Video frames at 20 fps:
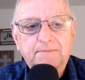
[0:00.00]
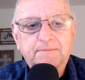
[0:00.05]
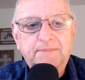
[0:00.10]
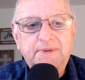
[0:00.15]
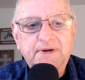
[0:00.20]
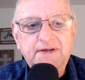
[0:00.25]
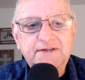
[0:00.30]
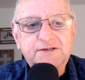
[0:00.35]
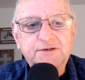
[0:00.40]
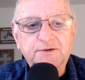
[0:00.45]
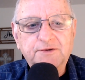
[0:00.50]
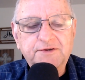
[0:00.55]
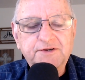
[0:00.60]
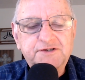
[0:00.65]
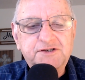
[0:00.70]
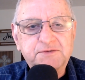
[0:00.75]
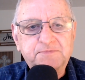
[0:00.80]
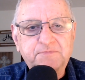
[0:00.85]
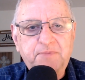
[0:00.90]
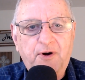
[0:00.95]
But so
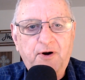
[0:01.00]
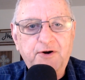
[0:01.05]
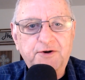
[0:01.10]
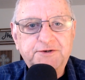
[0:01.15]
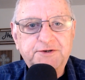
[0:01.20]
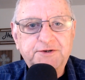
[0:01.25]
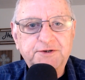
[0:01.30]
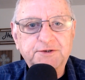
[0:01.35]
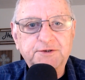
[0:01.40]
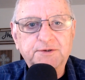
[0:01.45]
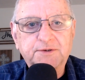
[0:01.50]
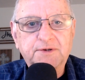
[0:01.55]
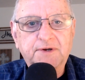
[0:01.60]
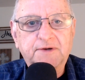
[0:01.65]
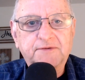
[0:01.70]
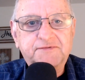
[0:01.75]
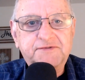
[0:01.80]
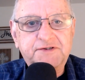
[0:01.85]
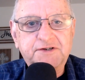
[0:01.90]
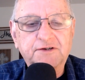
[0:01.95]
this is part
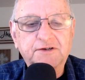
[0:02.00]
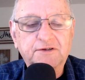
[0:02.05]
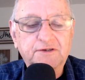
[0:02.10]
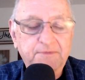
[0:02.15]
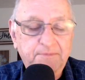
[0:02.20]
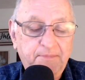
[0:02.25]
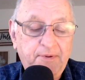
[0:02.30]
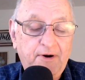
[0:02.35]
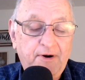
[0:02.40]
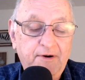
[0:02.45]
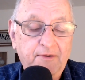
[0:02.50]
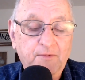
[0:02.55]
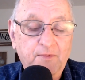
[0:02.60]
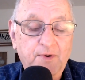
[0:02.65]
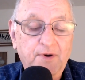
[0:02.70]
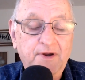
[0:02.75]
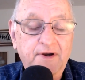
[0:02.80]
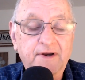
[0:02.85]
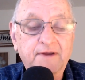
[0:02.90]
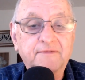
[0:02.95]
two of still the part
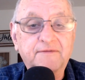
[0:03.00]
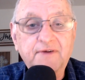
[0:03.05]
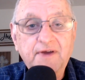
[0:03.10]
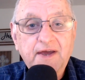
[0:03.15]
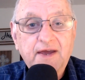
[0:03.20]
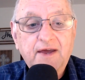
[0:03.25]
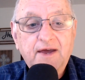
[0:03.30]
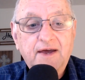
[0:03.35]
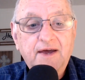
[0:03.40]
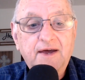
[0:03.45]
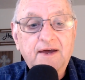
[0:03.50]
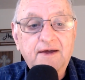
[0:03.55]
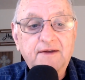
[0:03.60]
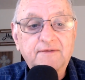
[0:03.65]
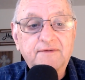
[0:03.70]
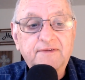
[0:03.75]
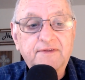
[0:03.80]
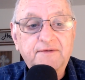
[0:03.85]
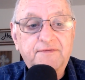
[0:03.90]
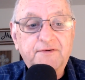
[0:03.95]
one of
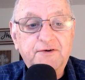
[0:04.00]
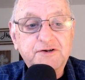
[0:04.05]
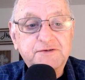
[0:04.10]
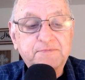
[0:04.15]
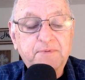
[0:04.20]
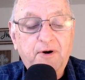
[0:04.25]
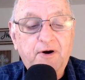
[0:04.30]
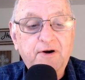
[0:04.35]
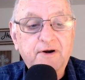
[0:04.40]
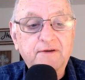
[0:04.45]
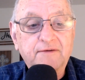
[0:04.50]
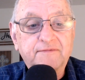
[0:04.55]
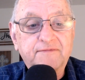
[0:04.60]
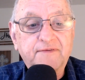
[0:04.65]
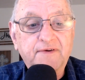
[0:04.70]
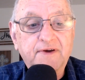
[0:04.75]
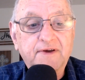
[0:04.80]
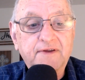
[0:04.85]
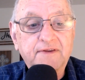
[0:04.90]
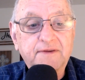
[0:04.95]
uh, the first part of
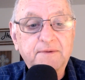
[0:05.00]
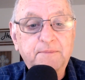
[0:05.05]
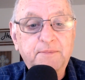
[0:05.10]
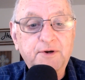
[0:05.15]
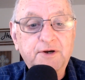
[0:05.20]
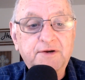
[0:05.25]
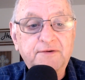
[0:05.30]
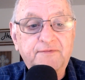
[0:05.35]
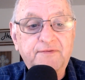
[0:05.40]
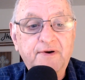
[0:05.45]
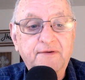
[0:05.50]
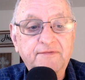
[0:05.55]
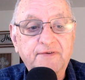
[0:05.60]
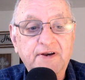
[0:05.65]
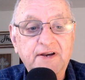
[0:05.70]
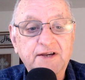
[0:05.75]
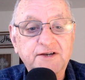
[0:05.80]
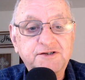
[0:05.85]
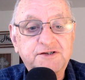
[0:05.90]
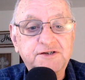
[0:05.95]
the Book of
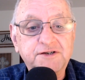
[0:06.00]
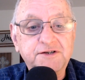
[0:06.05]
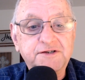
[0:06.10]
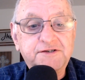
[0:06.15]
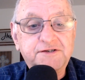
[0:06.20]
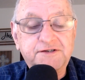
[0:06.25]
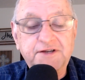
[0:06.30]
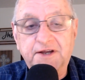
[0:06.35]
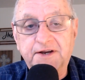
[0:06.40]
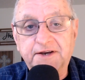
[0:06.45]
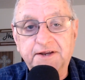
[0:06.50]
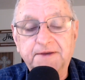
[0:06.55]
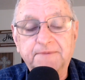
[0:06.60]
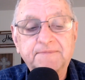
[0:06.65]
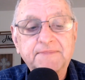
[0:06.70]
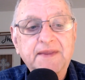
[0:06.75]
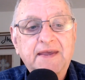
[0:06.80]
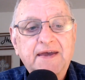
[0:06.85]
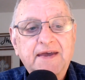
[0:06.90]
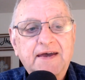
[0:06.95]
Revelation study.
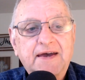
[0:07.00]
